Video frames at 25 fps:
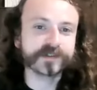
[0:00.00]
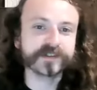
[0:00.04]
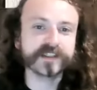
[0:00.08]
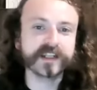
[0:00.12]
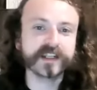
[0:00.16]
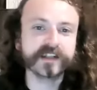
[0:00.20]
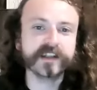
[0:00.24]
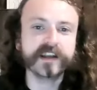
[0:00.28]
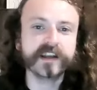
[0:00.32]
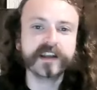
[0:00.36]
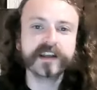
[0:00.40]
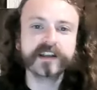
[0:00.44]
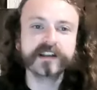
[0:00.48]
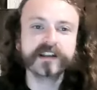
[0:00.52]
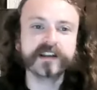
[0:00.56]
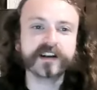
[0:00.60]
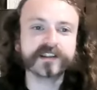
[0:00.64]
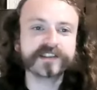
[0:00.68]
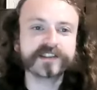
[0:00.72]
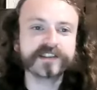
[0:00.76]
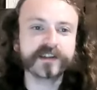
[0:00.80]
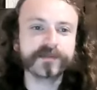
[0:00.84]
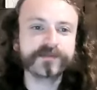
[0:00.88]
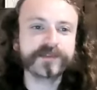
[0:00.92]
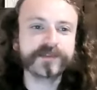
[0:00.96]
and then there are
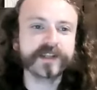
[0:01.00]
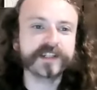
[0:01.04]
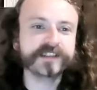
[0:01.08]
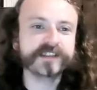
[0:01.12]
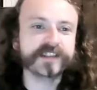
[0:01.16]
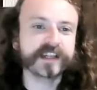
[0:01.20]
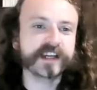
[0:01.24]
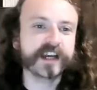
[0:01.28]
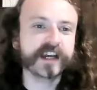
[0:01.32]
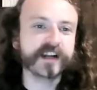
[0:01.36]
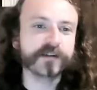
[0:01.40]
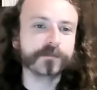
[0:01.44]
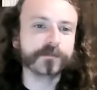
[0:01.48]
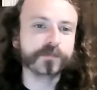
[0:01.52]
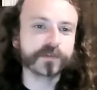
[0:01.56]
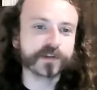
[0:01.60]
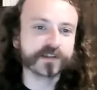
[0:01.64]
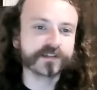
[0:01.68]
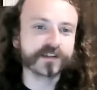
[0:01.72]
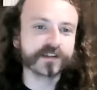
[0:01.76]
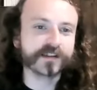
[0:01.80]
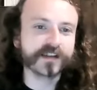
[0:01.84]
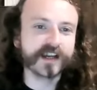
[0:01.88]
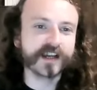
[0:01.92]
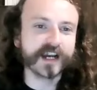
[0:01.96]
some things that kind of
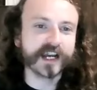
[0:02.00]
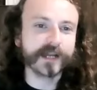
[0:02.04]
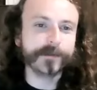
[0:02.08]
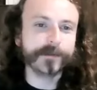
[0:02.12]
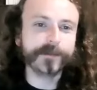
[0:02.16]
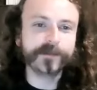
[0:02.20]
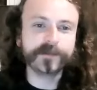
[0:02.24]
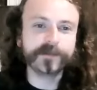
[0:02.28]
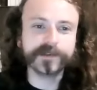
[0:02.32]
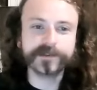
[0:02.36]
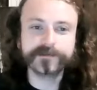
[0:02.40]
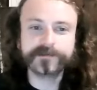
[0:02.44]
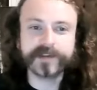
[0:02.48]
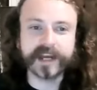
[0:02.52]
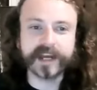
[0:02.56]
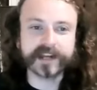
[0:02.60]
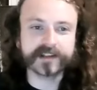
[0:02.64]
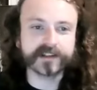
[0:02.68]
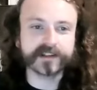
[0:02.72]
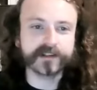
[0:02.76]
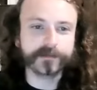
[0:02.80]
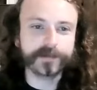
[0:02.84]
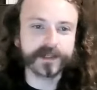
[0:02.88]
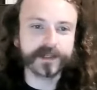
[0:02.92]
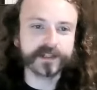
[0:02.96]
blur the line between
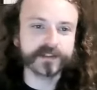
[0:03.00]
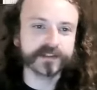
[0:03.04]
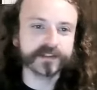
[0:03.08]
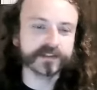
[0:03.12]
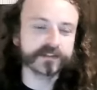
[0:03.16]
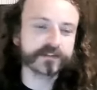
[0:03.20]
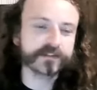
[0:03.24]
fact and opinion.